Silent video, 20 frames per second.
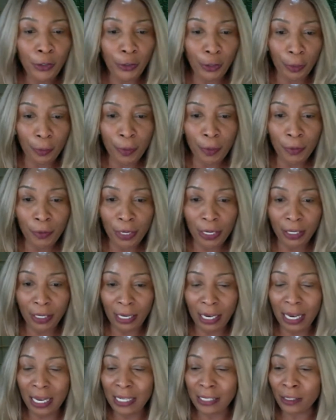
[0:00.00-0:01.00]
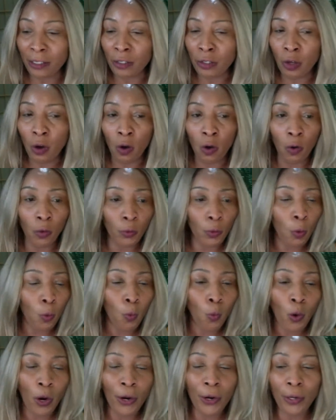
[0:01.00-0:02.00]
Turmeric is known
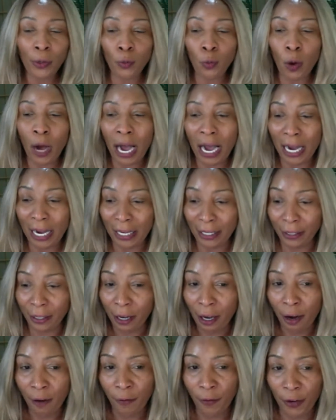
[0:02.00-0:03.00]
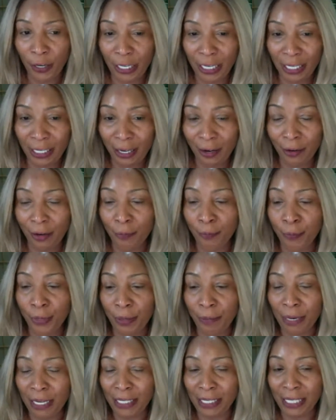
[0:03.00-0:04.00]
worldwide for clearing
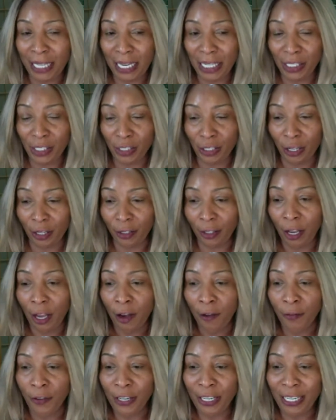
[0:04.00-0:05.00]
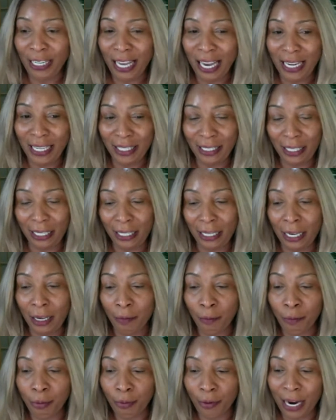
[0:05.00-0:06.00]
pigmentation, for lightening
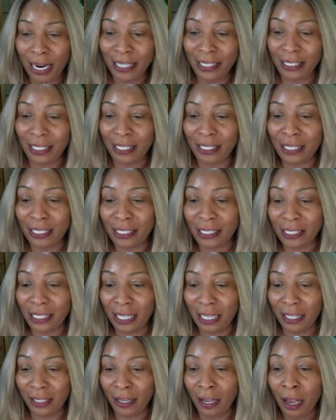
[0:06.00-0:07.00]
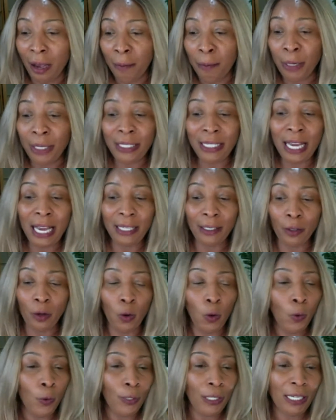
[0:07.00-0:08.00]
and brightening the skin. But not
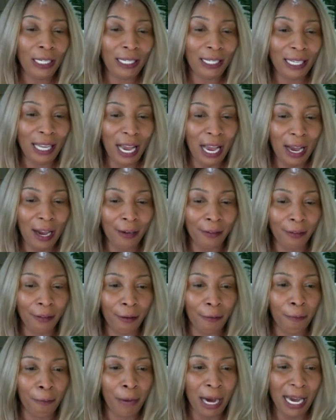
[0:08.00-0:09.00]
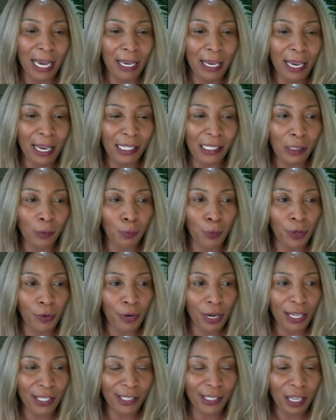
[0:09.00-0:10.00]
only that, my
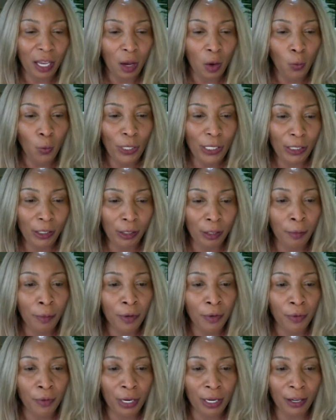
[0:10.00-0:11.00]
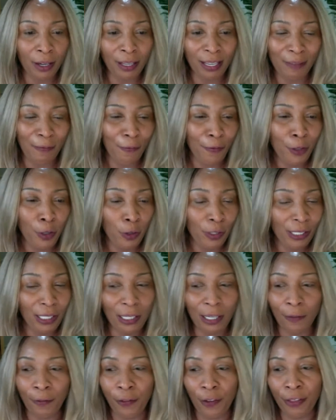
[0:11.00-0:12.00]
experience with turmeric,
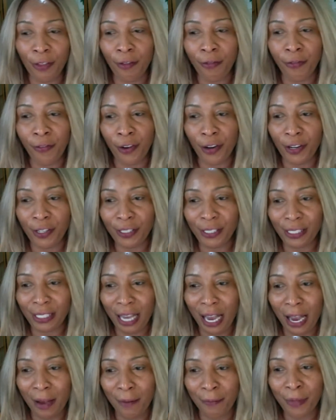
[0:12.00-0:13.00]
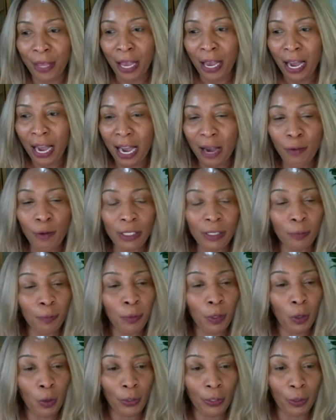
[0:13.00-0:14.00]
using it for the first time, I was
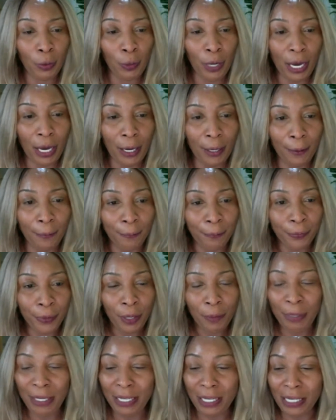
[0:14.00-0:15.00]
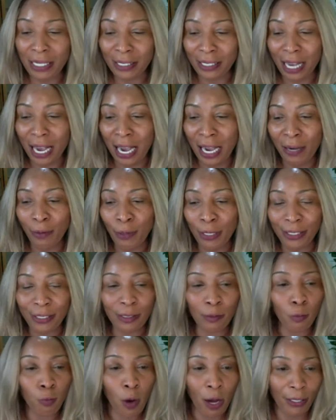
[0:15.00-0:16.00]
blown away because I
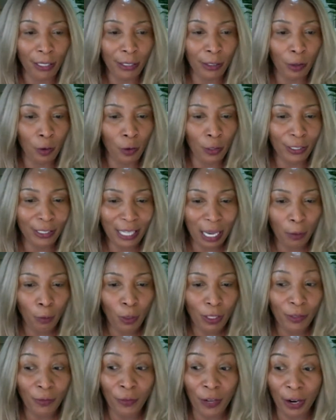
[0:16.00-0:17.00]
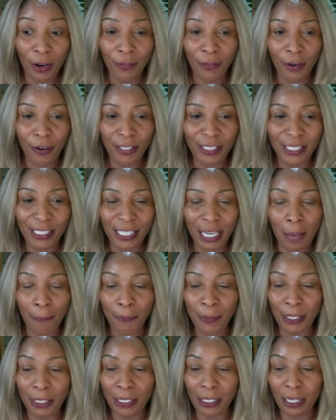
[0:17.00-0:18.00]
was one of those that was very, very
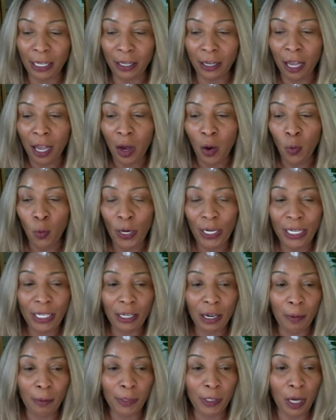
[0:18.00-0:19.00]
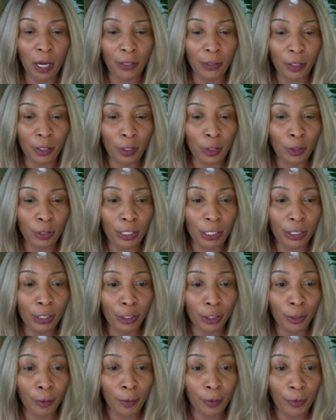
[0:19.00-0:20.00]
skeptical when it comes on to using
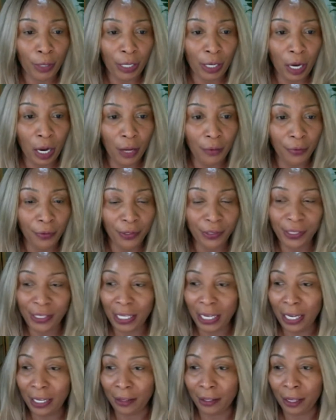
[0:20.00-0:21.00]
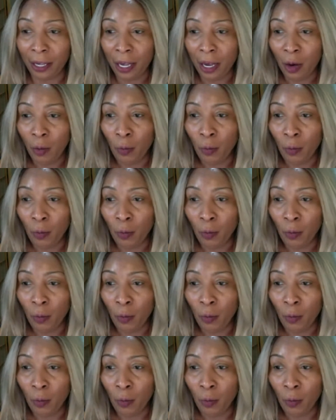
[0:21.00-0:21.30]
turmeric on the skin.